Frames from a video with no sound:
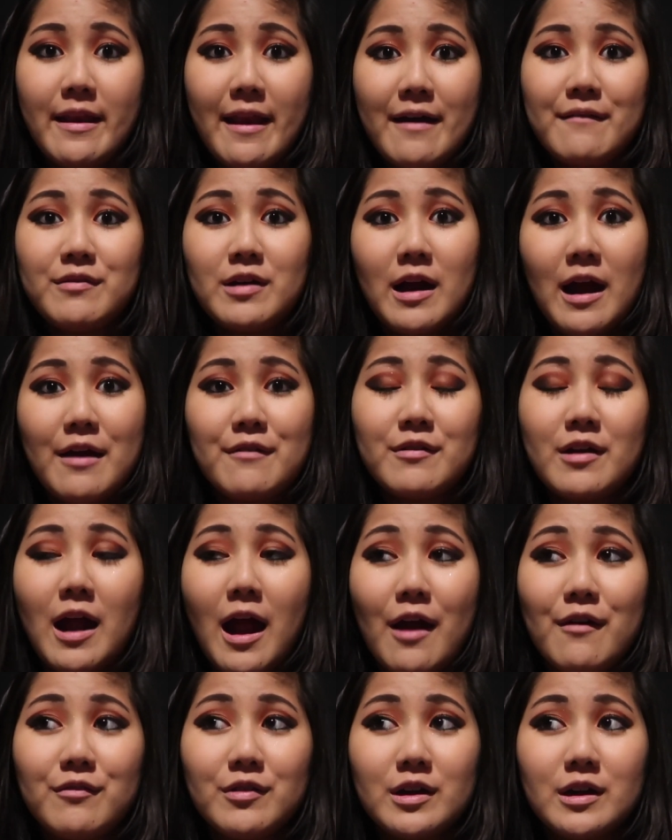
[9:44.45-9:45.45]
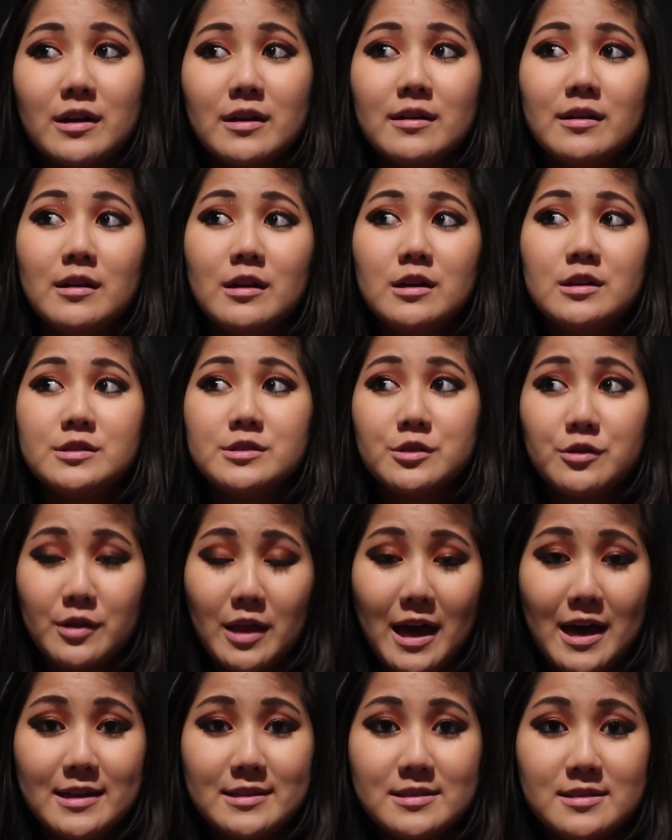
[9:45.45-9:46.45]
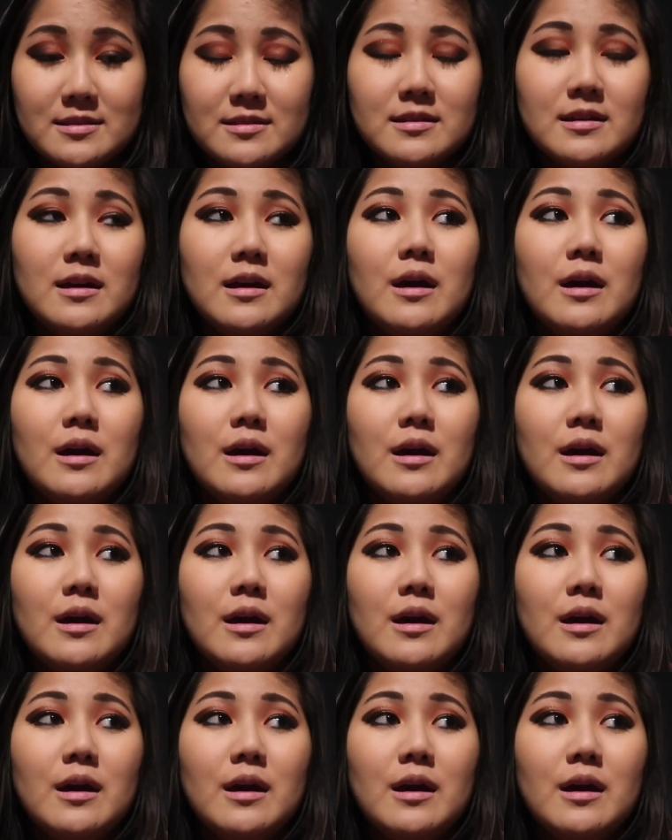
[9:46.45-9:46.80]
Never, ever, ever do that.